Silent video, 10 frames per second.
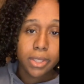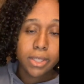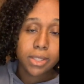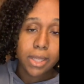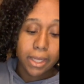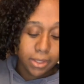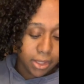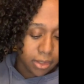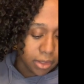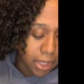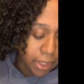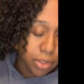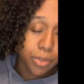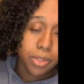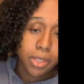is
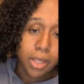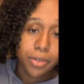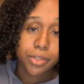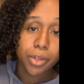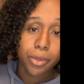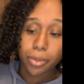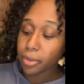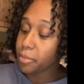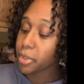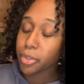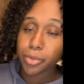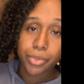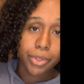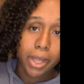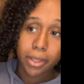lactose intolerant, so I'm going to use
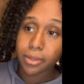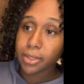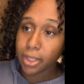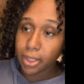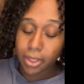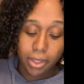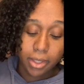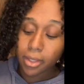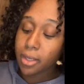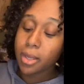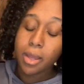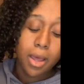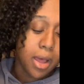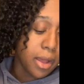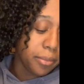Lactaid
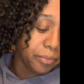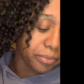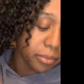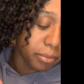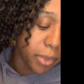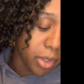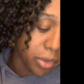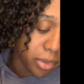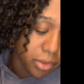milk.